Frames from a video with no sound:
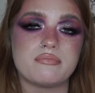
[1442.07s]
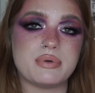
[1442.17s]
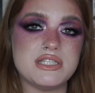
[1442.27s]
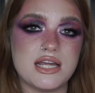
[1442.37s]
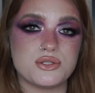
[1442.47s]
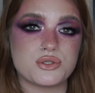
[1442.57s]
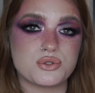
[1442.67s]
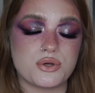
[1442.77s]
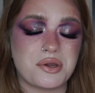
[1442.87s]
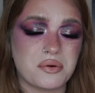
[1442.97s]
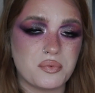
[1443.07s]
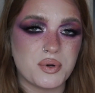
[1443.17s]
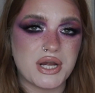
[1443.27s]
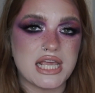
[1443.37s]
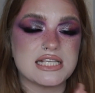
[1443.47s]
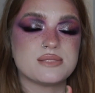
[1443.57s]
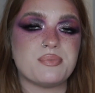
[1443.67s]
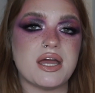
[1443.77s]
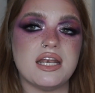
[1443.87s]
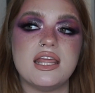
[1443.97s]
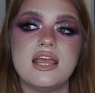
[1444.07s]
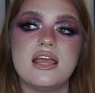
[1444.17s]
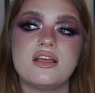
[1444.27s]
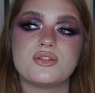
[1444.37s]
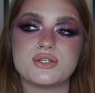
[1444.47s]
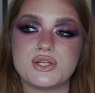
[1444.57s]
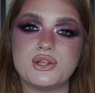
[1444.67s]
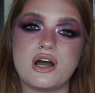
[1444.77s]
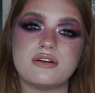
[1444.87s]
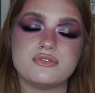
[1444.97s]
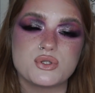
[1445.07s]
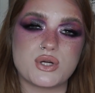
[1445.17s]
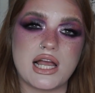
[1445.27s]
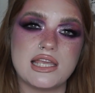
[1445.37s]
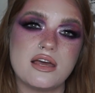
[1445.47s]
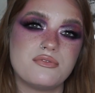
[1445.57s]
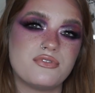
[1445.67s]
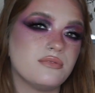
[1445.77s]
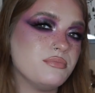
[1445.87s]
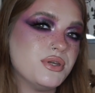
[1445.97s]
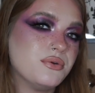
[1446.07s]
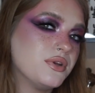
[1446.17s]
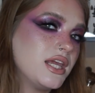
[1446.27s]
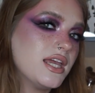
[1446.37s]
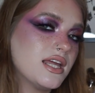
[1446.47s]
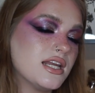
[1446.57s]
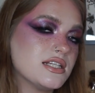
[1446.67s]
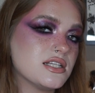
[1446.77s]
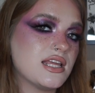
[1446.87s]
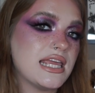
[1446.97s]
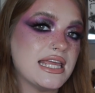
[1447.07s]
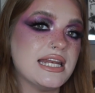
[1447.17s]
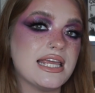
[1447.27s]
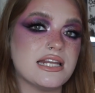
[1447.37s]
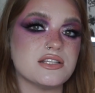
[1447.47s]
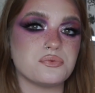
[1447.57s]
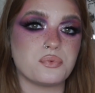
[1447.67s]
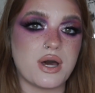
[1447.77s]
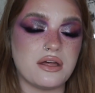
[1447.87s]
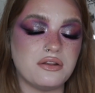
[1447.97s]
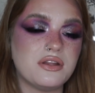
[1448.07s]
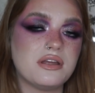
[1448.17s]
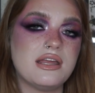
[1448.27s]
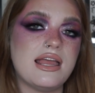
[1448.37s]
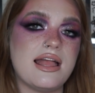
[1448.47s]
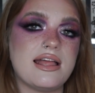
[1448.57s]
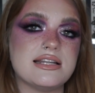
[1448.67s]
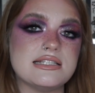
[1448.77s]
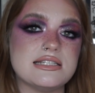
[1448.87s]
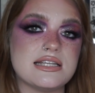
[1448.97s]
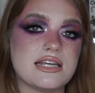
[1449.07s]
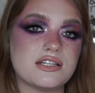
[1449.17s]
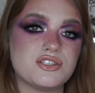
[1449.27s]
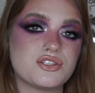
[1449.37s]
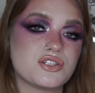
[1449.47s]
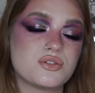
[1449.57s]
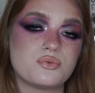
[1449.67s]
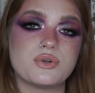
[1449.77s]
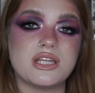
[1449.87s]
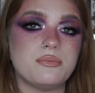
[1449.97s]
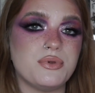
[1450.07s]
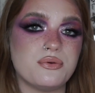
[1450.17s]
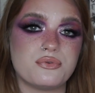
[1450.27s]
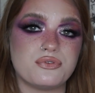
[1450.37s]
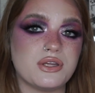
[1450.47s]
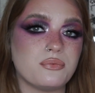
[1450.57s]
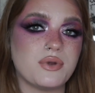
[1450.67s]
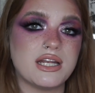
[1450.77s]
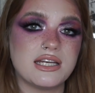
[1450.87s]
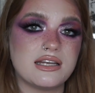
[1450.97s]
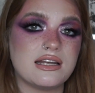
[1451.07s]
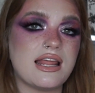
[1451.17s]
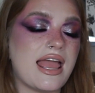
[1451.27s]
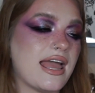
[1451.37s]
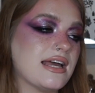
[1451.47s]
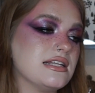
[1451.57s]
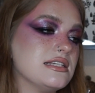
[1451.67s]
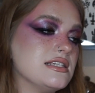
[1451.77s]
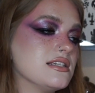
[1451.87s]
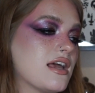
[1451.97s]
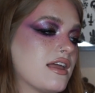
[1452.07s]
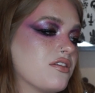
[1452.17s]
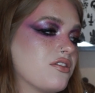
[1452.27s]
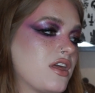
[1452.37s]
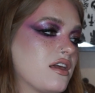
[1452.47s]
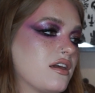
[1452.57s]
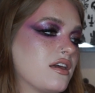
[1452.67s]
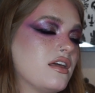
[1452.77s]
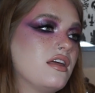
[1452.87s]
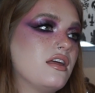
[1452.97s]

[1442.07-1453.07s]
potential trigger warnings, but there's a lot of triumph and beauty in it, in it as well. And it's just really beautifully written. And I think